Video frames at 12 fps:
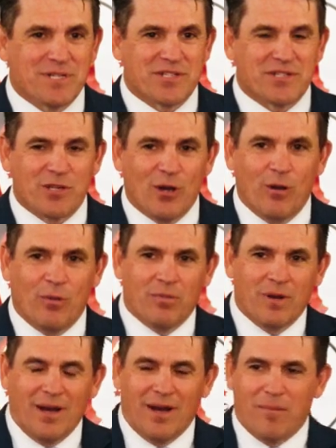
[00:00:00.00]
just
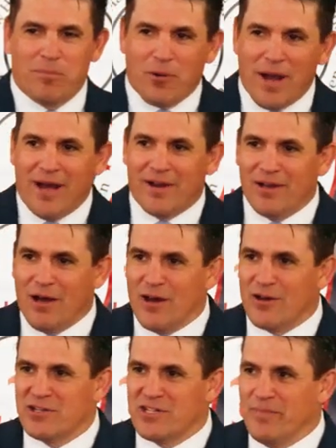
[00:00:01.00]
so proud and
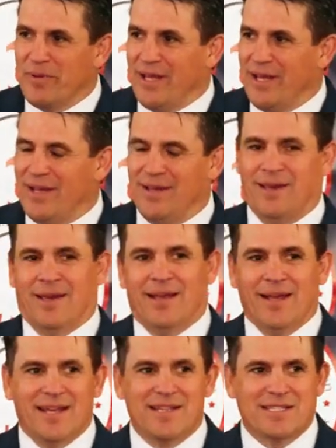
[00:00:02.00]
honored to be
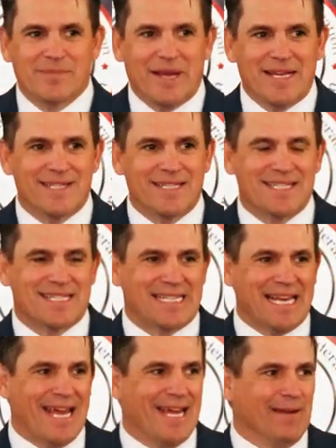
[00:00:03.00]
in this amazing
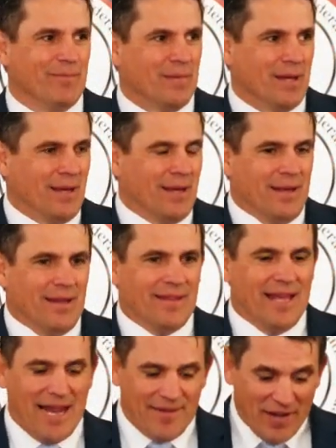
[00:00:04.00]
state
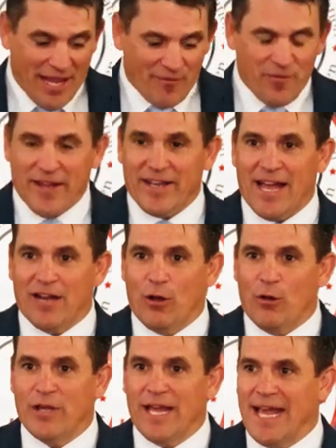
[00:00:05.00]
that I've now found out
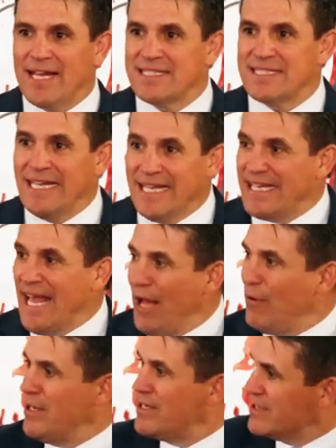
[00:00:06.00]
only has 10
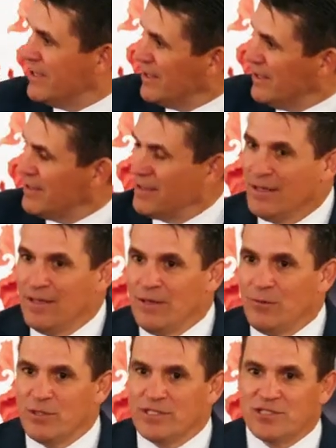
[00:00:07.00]
counties in it,
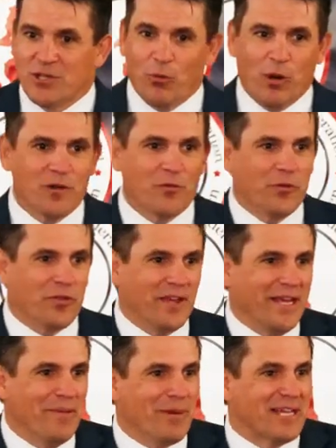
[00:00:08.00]
which is a wonderful
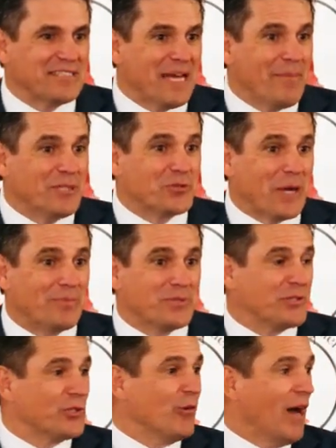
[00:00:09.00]
thing because I've been
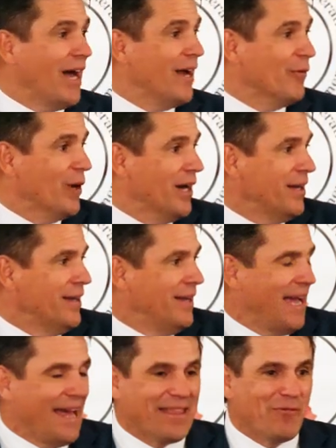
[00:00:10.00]
traipsing through Iowa.
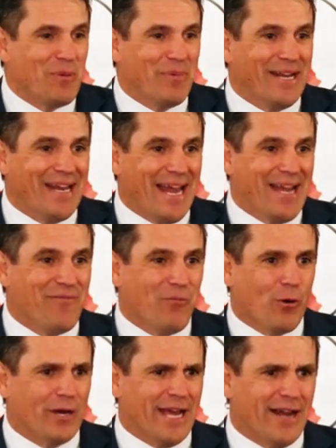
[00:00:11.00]
I think we've been in
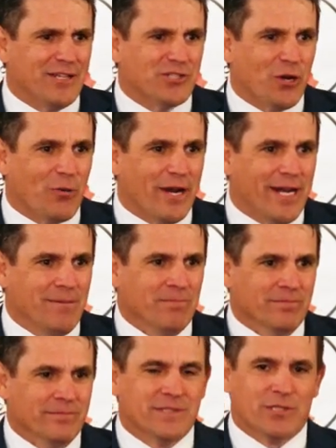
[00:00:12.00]
84 counties already,
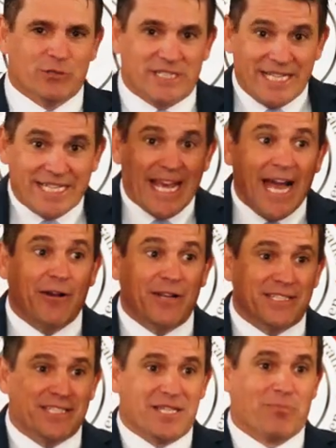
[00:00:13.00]
so 10
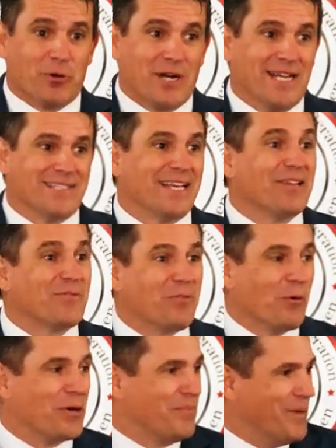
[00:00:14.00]
counties is a breeze. I look
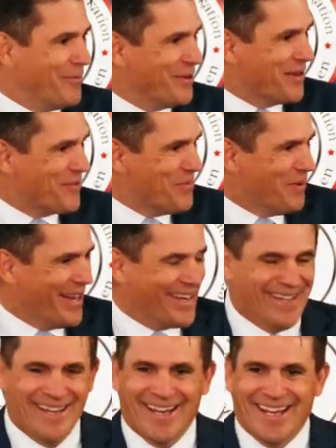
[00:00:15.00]
forward to being with
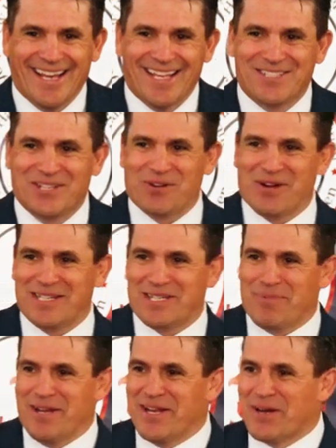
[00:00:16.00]
everybody. It's so great
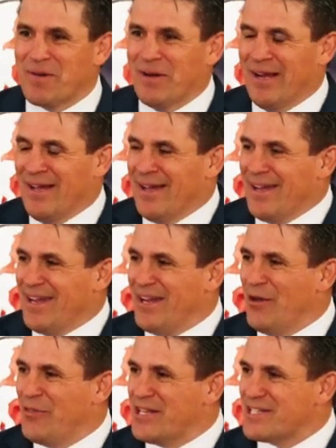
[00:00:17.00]
to be here.
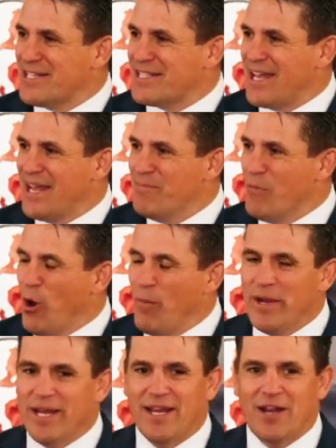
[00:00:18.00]
You know, this is a
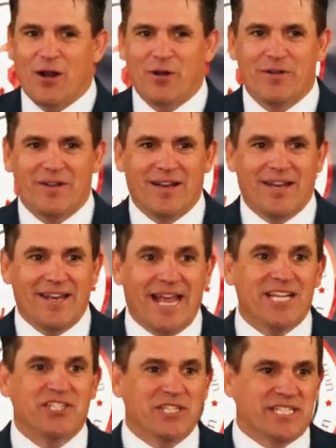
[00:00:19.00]
moment in our
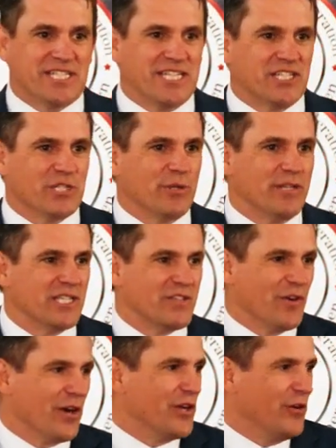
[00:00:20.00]
nation's history
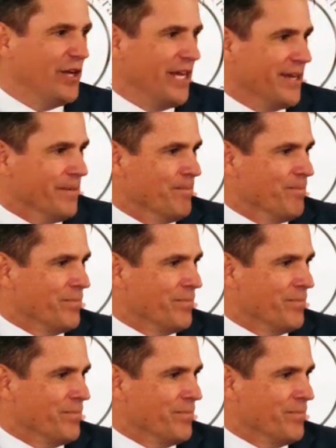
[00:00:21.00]
that's very unique.